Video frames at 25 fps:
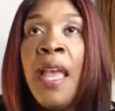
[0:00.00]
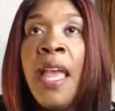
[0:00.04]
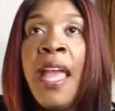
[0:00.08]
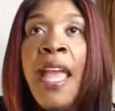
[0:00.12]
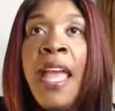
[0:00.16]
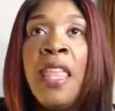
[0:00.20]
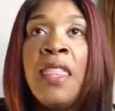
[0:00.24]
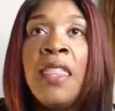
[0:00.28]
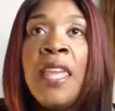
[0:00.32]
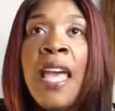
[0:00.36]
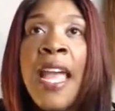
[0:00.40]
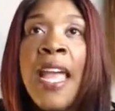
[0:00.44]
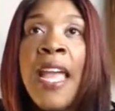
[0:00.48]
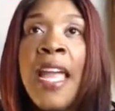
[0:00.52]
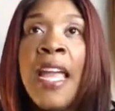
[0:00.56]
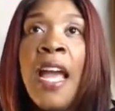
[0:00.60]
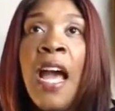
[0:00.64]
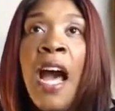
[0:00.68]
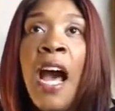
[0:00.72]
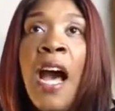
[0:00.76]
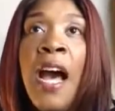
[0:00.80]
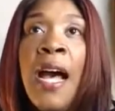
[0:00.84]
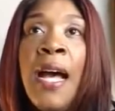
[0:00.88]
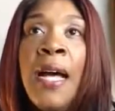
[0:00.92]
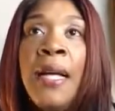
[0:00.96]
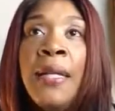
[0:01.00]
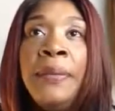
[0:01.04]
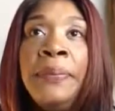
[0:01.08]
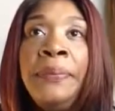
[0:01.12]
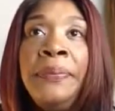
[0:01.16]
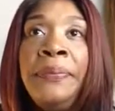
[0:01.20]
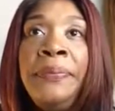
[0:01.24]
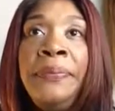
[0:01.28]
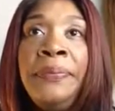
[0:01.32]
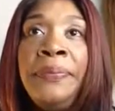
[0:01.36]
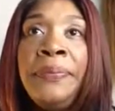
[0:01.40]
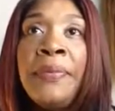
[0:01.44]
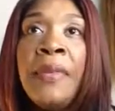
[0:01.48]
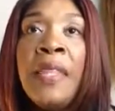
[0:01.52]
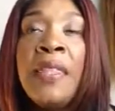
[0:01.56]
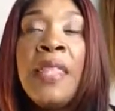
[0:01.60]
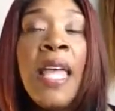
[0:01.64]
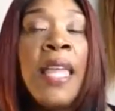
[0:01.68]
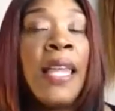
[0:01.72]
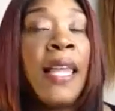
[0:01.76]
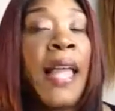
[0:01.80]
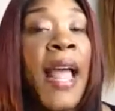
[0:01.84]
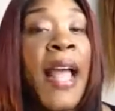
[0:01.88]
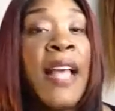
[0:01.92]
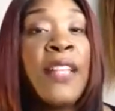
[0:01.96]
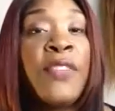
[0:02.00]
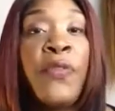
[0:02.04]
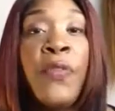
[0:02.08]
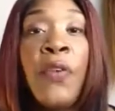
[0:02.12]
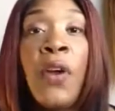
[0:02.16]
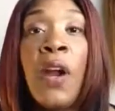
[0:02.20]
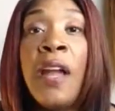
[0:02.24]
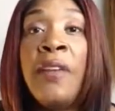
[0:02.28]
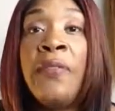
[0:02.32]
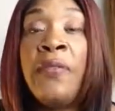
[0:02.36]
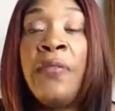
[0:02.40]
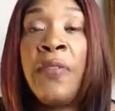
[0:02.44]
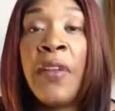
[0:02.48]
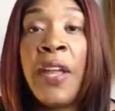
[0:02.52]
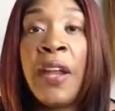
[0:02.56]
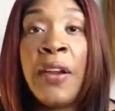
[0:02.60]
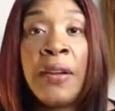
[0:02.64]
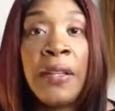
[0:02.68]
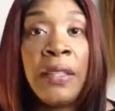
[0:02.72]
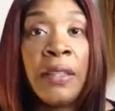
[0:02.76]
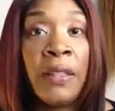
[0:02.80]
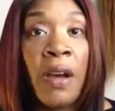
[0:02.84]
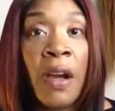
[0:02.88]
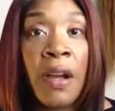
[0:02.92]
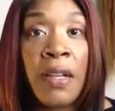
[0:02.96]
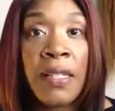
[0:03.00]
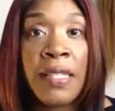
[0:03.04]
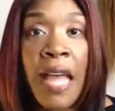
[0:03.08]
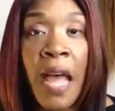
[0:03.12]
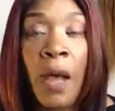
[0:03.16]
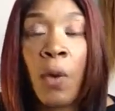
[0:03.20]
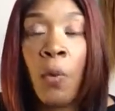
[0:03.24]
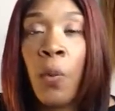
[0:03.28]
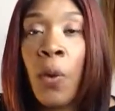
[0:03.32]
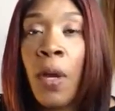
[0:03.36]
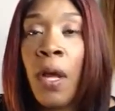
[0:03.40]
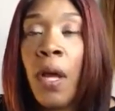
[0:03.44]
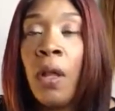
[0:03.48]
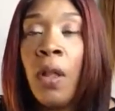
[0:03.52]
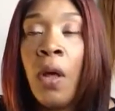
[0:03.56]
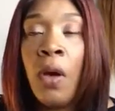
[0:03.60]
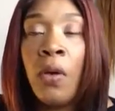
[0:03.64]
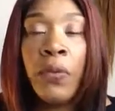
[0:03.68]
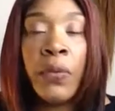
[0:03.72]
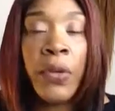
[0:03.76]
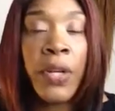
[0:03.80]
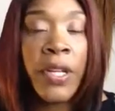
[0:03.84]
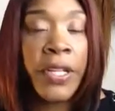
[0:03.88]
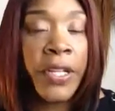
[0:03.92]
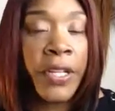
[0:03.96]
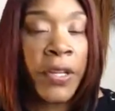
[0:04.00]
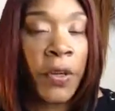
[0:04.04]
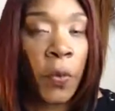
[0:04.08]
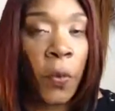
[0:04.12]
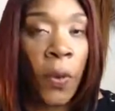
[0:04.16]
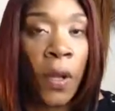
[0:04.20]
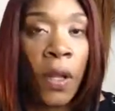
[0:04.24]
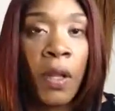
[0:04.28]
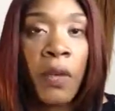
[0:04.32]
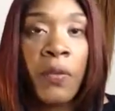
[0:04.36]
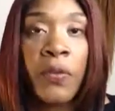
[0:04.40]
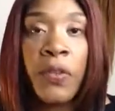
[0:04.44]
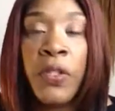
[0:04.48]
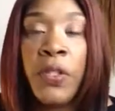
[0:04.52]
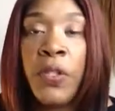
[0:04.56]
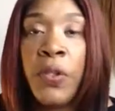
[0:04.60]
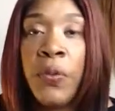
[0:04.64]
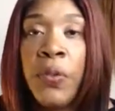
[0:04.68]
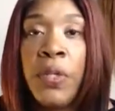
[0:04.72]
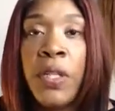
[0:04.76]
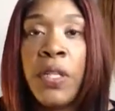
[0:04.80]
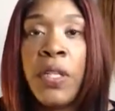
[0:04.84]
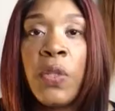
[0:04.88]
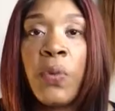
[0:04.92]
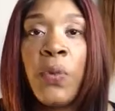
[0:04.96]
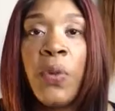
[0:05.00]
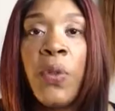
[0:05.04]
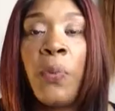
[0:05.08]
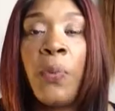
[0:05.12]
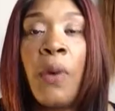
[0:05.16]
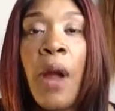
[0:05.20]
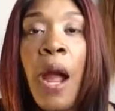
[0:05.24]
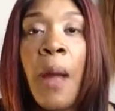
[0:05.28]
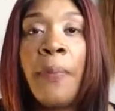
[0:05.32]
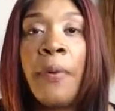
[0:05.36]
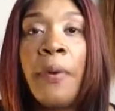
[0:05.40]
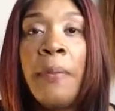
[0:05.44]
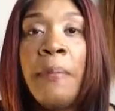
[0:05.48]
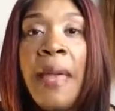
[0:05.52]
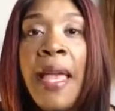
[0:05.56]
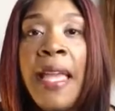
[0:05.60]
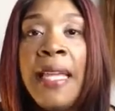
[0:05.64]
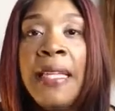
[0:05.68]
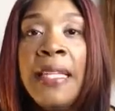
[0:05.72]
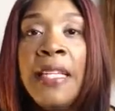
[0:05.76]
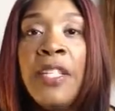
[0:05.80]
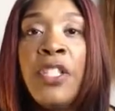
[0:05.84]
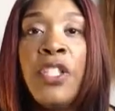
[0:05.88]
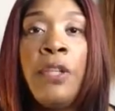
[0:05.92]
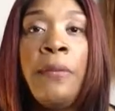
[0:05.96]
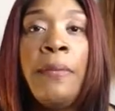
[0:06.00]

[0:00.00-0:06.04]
And they last for a very long time, well over a year, well over 2 years with proper maintenance.